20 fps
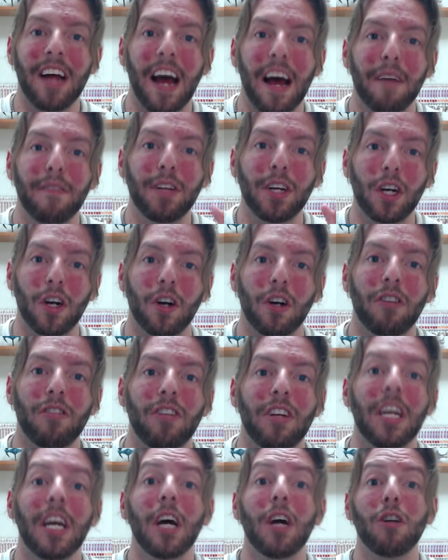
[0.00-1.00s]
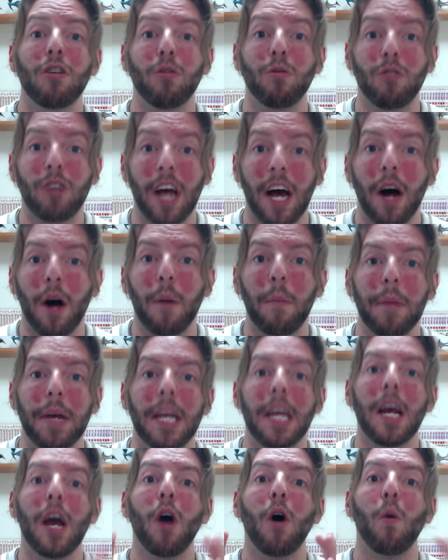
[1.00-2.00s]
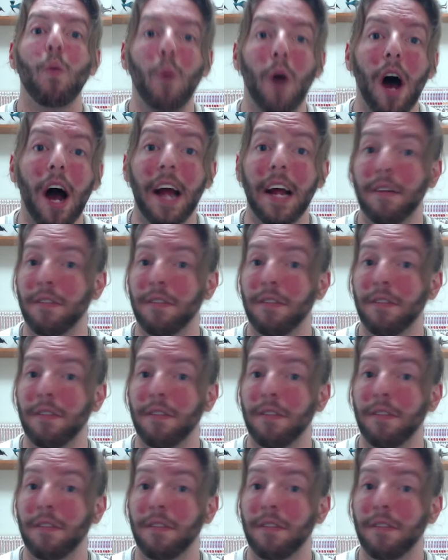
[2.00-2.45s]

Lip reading: have the courtesy to tell me why.